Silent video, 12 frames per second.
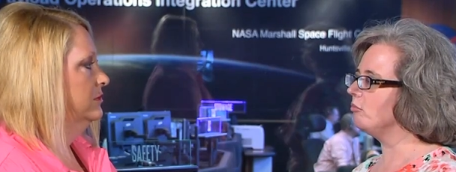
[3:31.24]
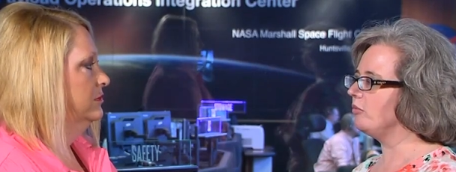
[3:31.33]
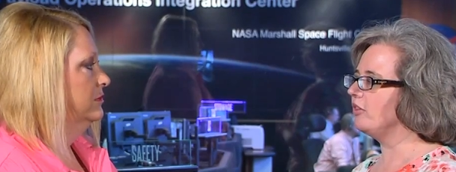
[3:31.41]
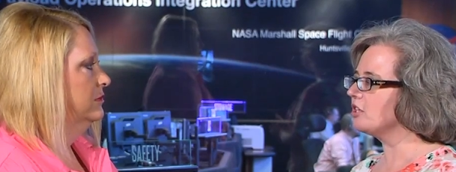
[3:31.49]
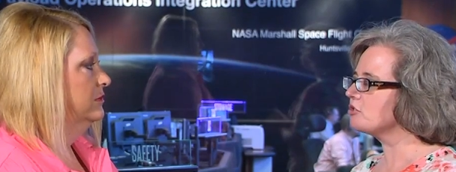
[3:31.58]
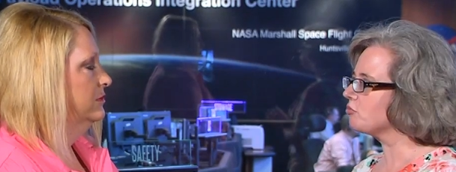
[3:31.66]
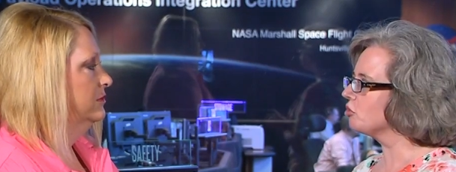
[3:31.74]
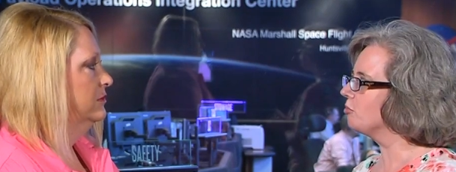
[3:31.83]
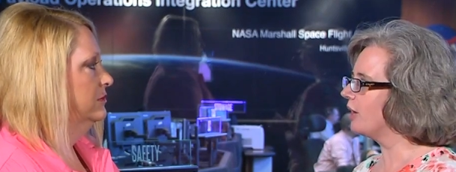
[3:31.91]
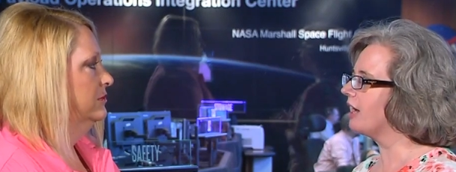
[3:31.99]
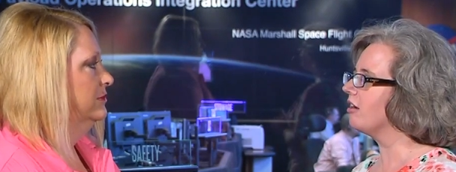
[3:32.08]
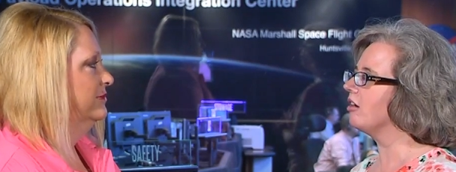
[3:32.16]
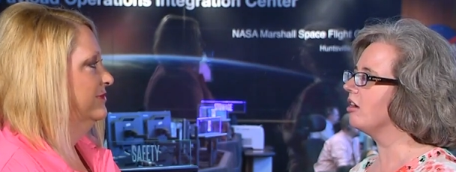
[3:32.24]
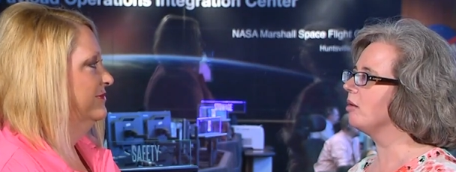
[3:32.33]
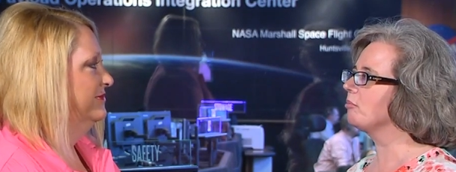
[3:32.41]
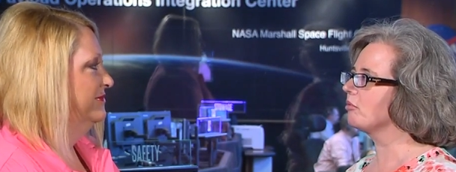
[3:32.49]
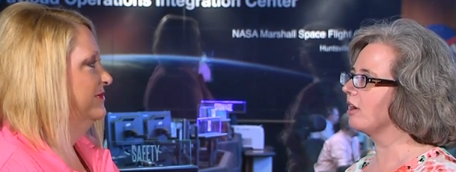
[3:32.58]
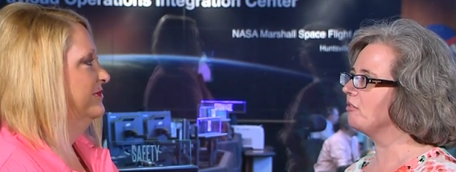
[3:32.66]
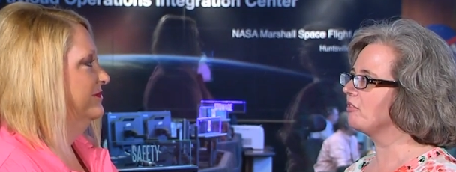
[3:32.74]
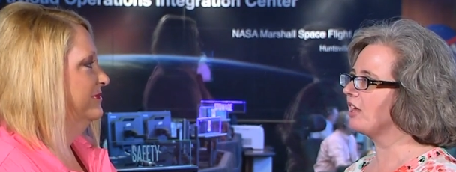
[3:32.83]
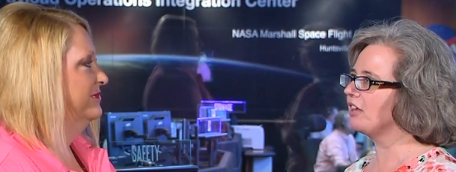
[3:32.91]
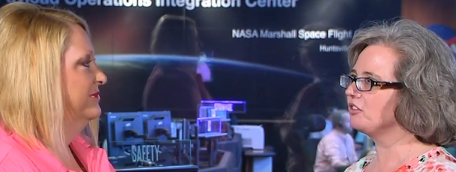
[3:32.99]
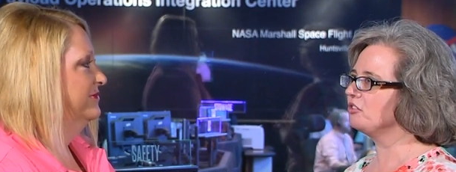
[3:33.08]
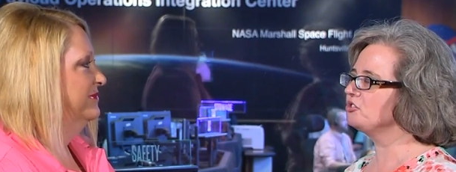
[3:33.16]
Speaker 1: this room cannot not operate
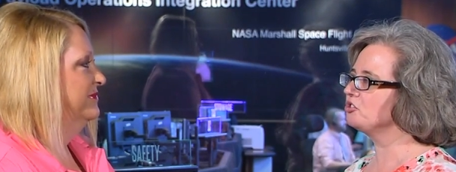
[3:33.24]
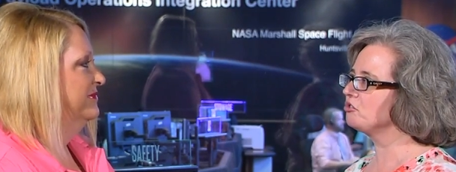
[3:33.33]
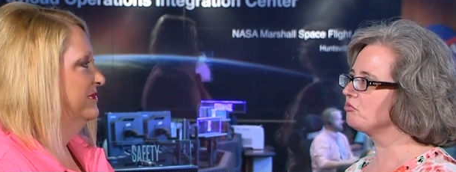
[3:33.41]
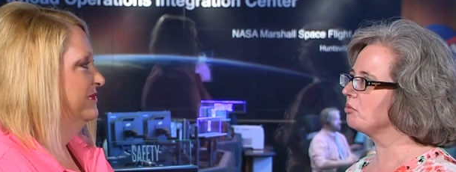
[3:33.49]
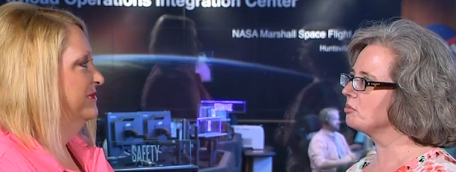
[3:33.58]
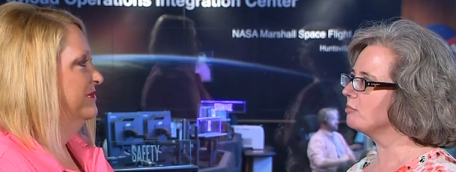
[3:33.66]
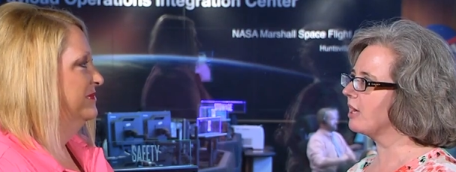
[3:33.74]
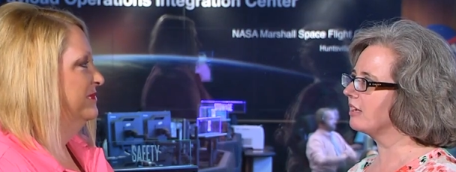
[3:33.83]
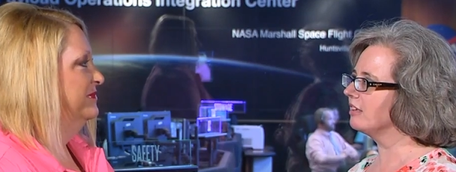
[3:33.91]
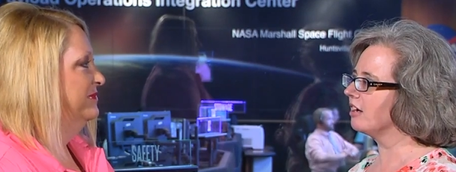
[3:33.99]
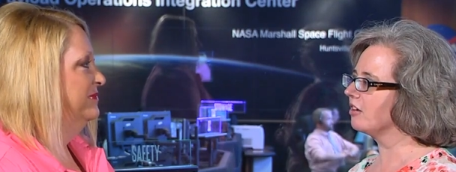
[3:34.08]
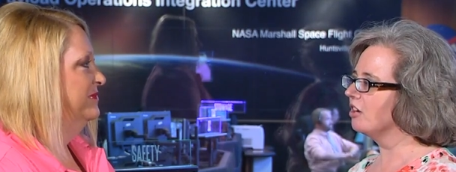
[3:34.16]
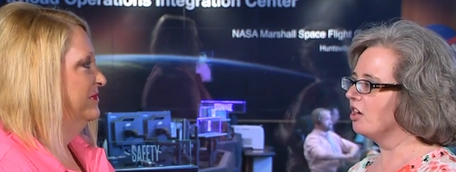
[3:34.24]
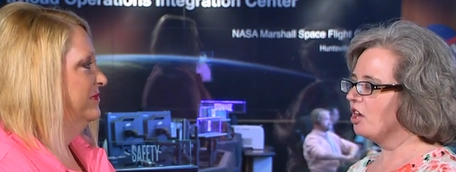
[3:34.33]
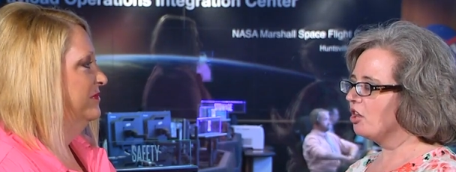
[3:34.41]
without those two rooms back there.